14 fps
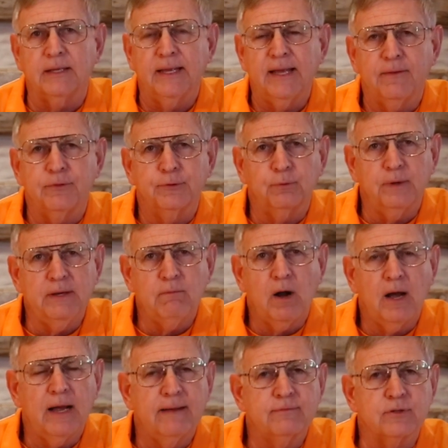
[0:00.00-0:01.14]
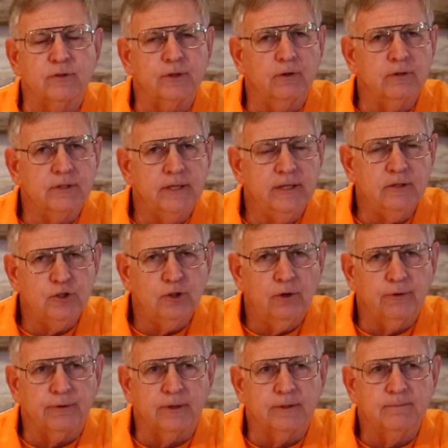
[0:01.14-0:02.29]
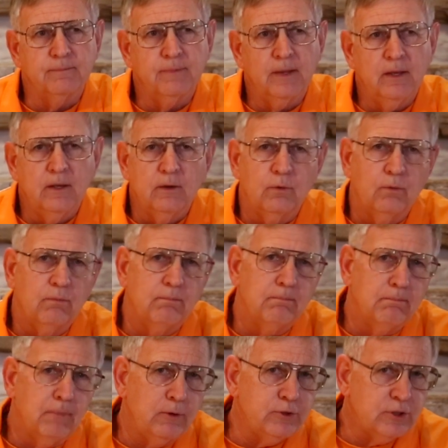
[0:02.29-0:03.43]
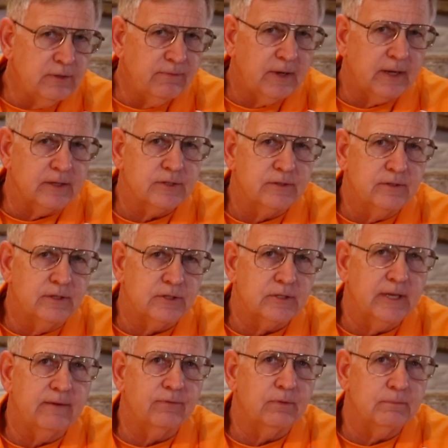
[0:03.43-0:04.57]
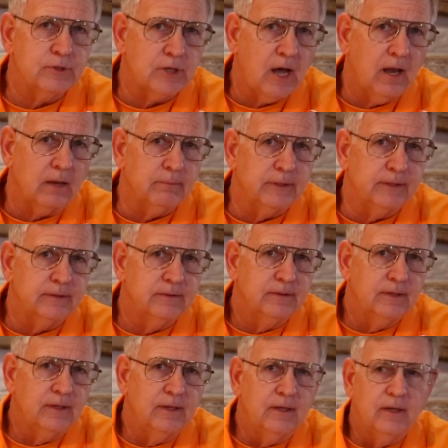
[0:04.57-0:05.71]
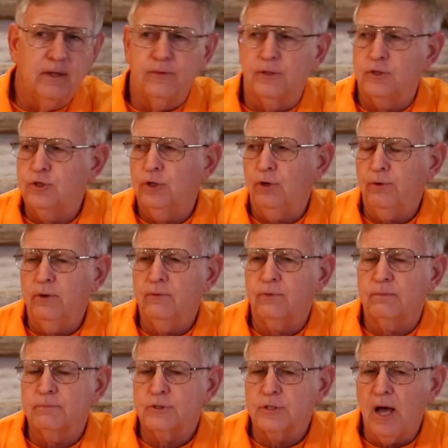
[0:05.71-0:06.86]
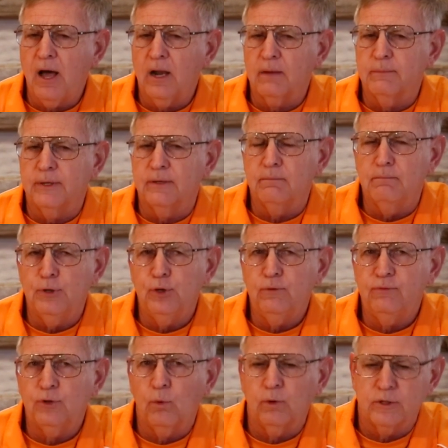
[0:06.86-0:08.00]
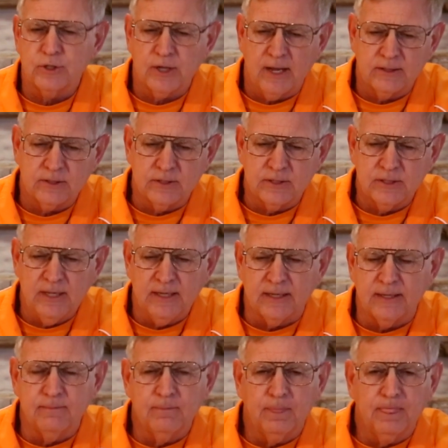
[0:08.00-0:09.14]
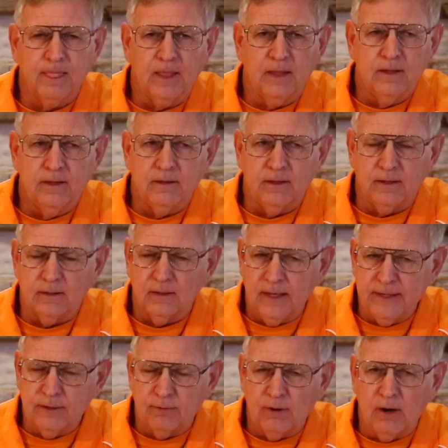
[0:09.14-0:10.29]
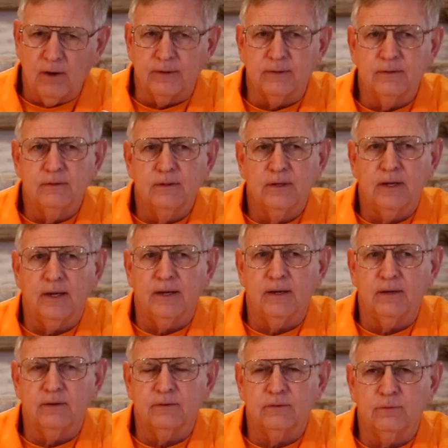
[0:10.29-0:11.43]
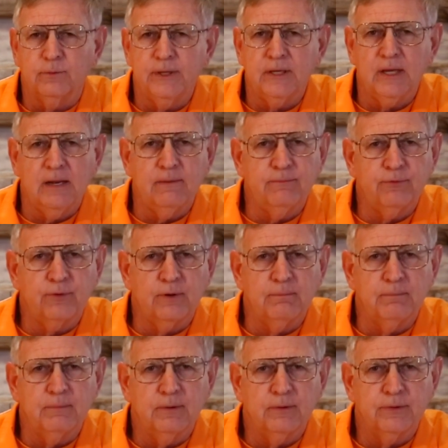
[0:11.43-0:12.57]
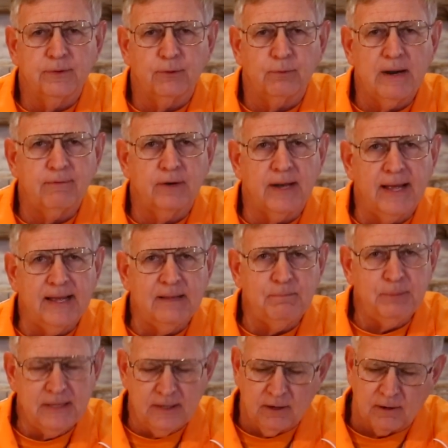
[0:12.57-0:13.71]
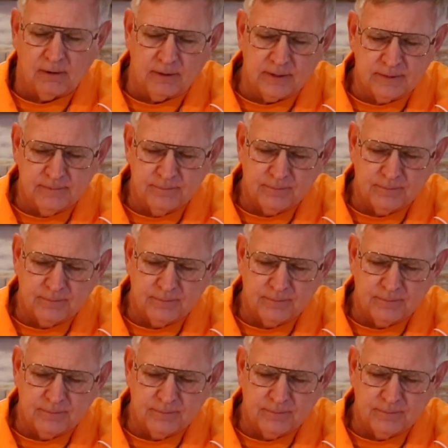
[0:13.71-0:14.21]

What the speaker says: He had 3 wives and 13 children. Most of us descend from Solomon. The children from Solomon moved toward Johnson City later on. We come from the Reverend A.P. Hart.